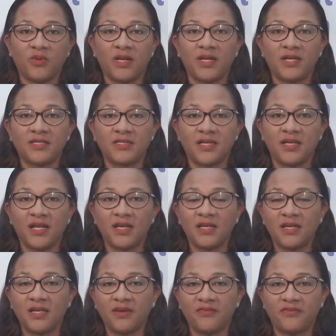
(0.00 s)
Wellness and
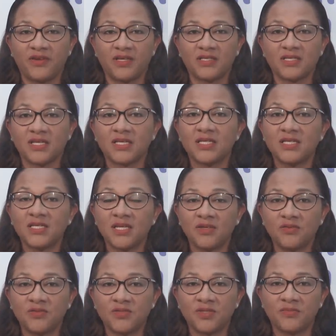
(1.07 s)
Elderly Affairs
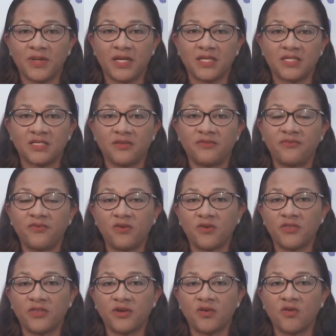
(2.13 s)
continues to manage the
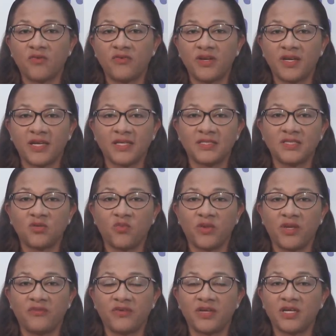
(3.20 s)
fourth COVID-19
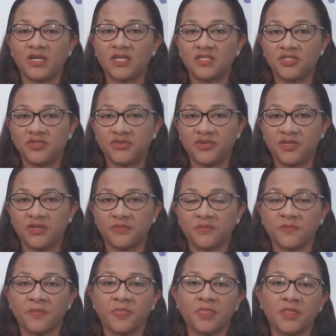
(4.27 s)
wave in country.
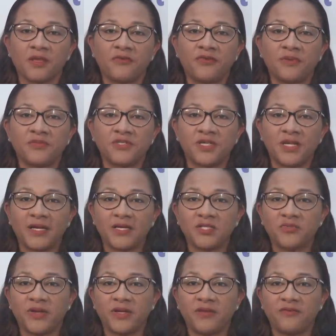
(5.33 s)
From July
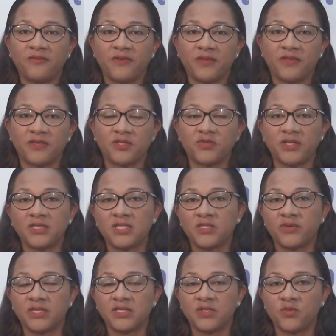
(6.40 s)
25,
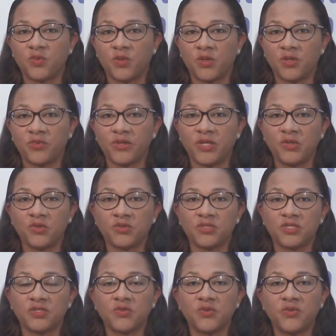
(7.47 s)
2021, we note
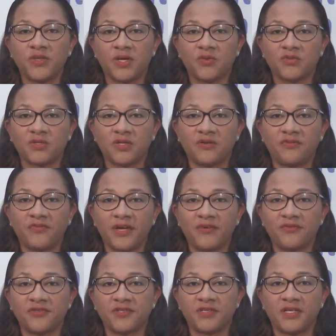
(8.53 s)

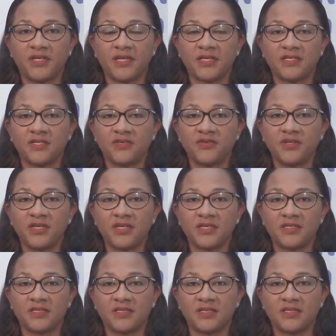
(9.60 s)
2,583
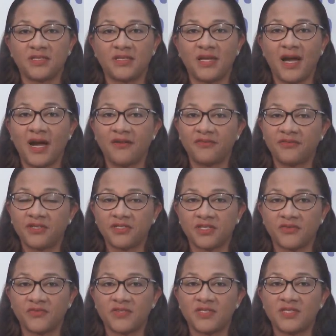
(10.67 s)
cases at an average
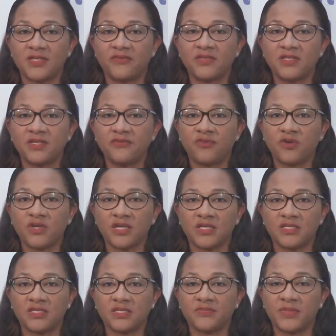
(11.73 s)
of 74
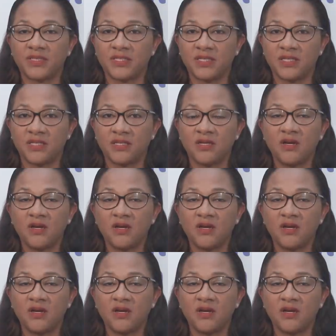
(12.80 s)
cases per day.